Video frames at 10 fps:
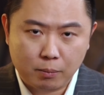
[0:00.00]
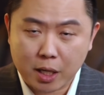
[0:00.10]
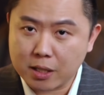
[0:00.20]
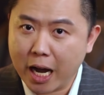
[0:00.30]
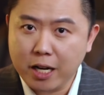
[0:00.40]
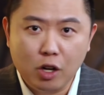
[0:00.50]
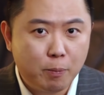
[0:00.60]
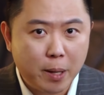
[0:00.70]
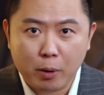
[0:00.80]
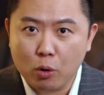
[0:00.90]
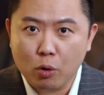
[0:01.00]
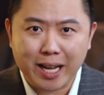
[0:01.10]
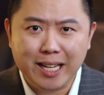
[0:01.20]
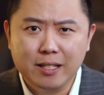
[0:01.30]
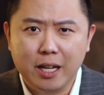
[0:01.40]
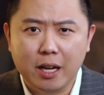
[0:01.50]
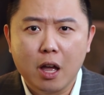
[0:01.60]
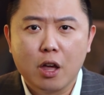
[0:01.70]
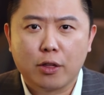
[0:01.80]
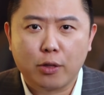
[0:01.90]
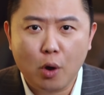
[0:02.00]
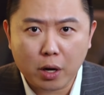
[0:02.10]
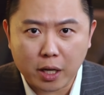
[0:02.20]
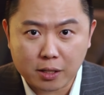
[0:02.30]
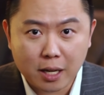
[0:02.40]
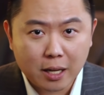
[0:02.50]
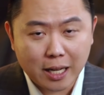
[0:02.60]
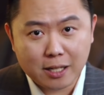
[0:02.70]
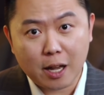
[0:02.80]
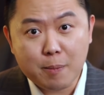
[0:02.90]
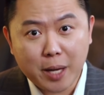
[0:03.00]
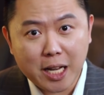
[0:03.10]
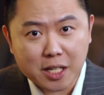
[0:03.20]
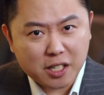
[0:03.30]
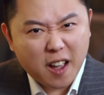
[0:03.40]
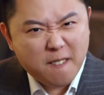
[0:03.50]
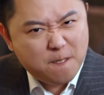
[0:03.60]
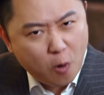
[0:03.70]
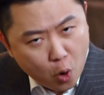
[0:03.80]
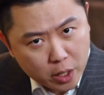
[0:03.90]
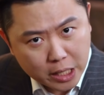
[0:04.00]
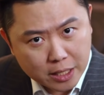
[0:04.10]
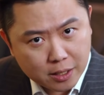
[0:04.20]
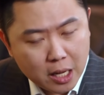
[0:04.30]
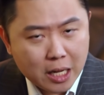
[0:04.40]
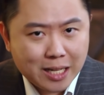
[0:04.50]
Because I know people who are in their 30s, in some cases 40s,